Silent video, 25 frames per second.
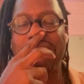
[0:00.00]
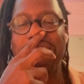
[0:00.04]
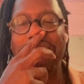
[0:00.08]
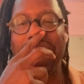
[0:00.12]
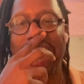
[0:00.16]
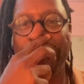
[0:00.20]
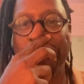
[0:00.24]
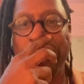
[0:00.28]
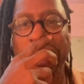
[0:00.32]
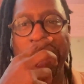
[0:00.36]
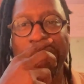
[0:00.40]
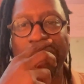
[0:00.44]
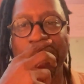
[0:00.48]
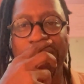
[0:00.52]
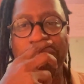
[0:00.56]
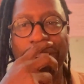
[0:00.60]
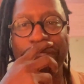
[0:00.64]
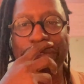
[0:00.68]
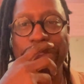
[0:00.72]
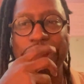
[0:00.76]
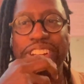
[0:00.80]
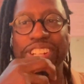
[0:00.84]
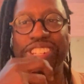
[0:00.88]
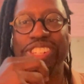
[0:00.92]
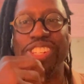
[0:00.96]
I think of,
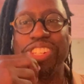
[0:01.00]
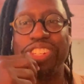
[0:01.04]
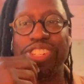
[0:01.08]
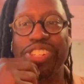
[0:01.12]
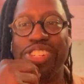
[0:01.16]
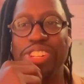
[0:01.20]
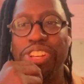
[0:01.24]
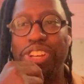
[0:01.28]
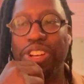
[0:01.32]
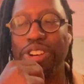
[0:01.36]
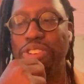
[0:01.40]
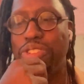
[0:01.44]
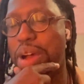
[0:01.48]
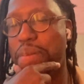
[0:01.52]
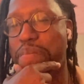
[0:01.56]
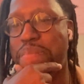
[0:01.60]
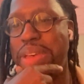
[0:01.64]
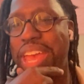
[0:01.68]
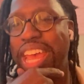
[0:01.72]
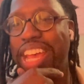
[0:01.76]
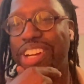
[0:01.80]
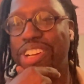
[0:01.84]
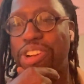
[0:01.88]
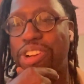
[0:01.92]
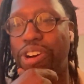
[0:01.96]
there's this
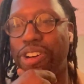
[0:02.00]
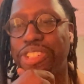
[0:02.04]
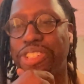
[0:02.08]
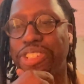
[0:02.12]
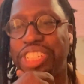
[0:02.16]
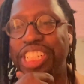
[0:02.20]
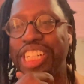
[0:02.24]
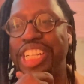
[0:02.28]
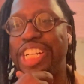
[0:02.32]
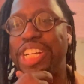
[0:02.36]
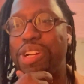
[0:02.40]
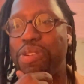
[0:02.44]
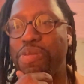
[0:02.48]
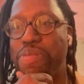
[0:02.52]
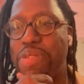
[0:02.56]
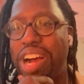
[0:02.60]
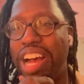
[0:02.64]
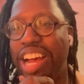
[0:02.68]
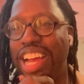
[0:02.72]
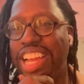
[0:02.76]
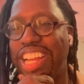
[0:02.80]
band called Cherry Wine,